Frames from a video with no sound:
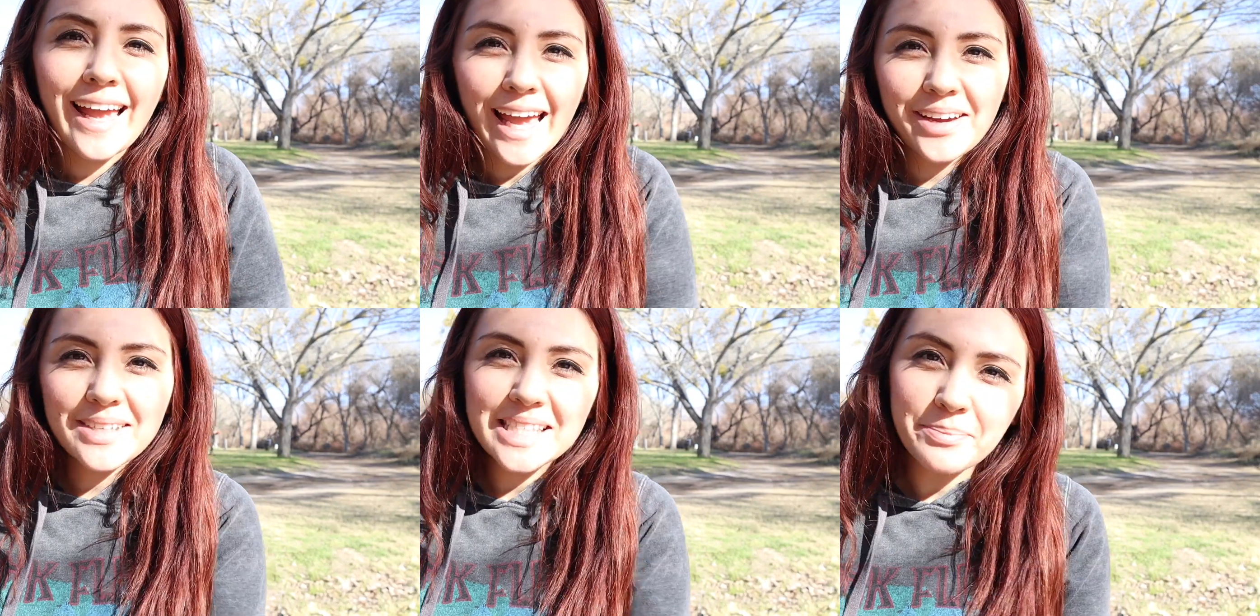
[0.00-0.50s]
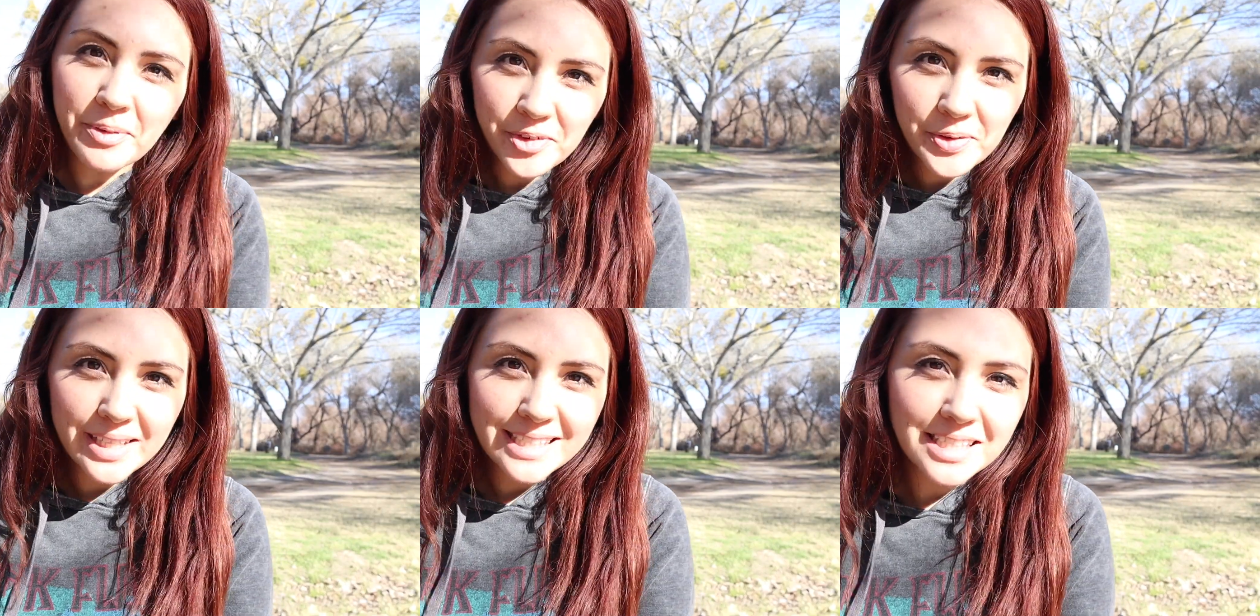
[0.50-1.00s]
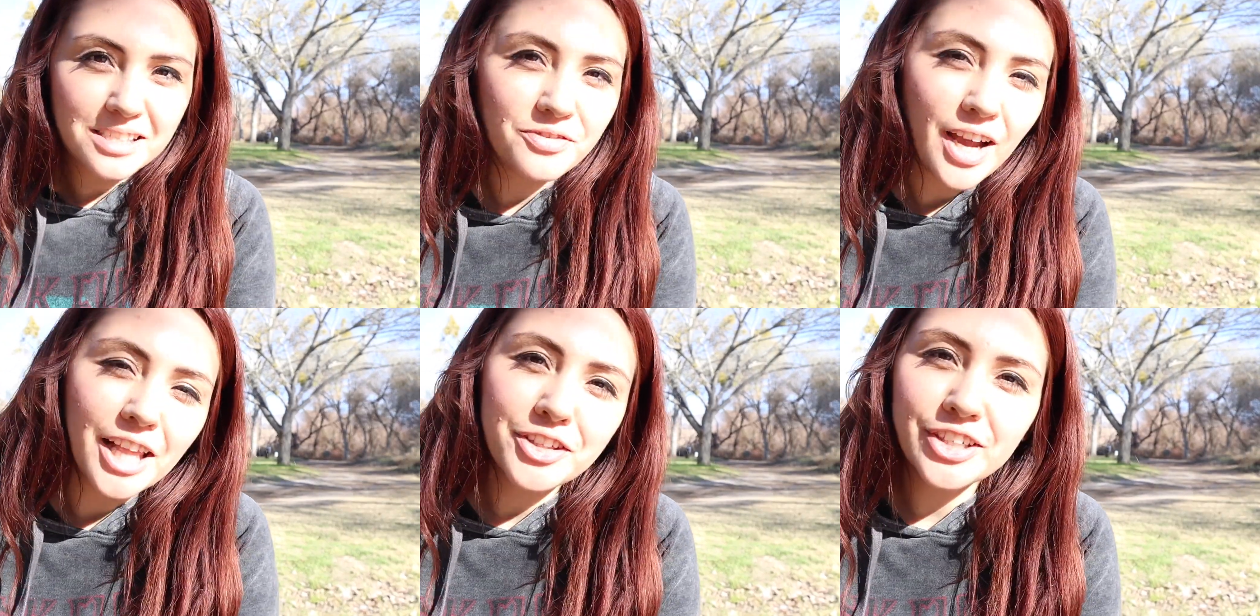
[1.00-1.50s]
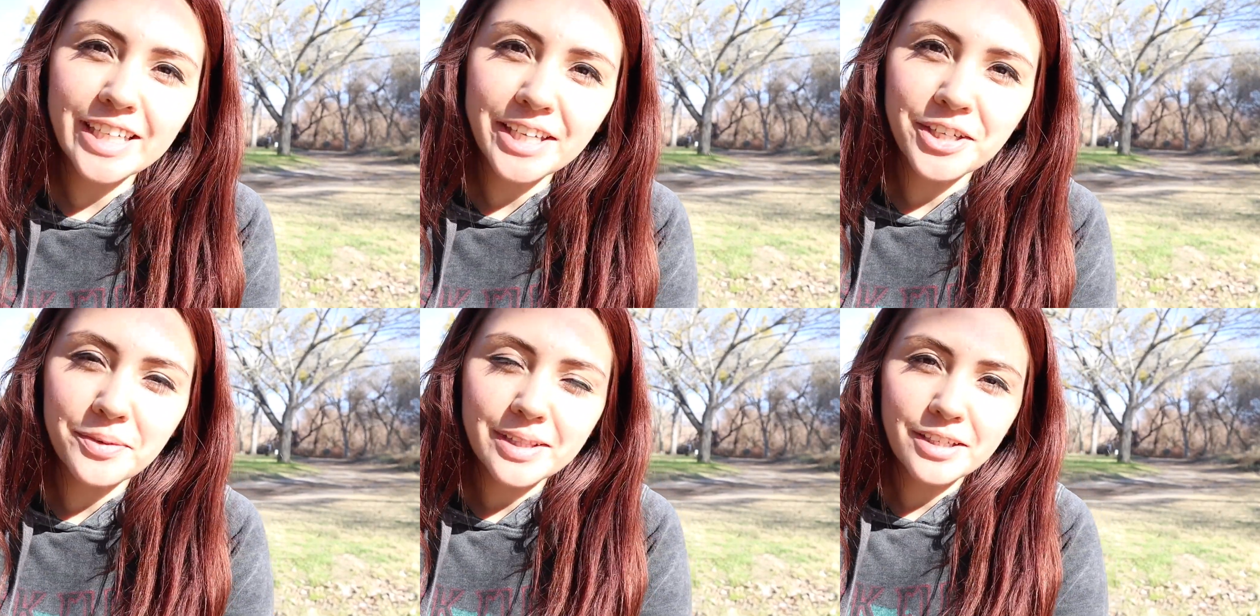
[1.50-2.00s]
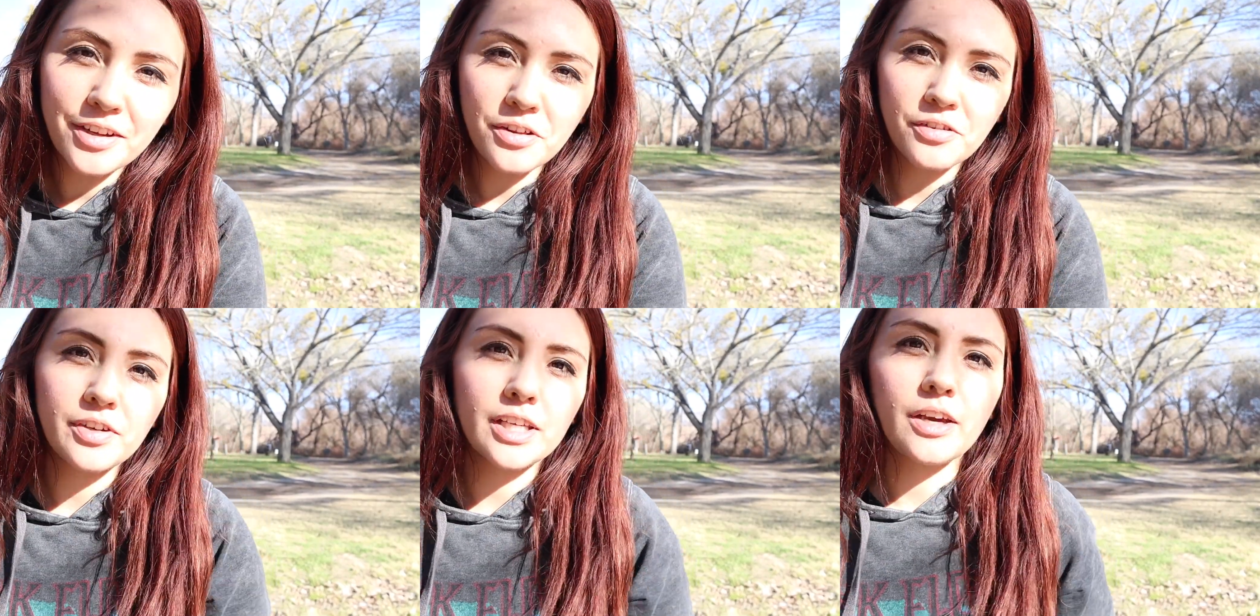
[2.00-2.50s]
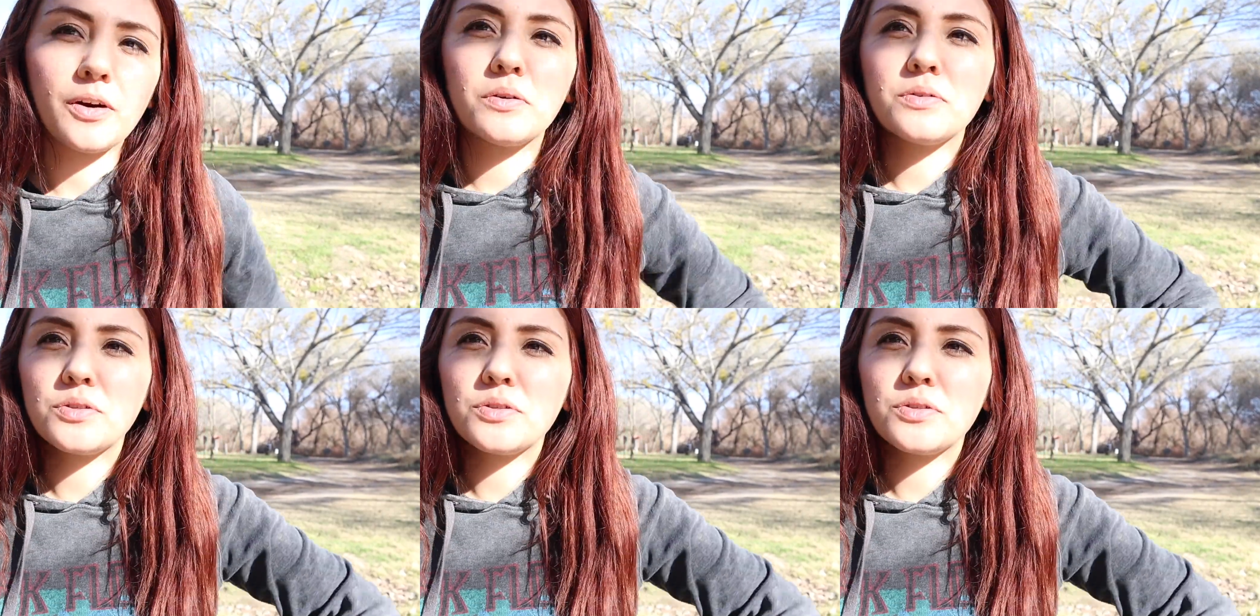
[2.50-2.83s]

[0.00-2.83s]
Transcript: Hey, what's up everyone? This is Valerie here with another video.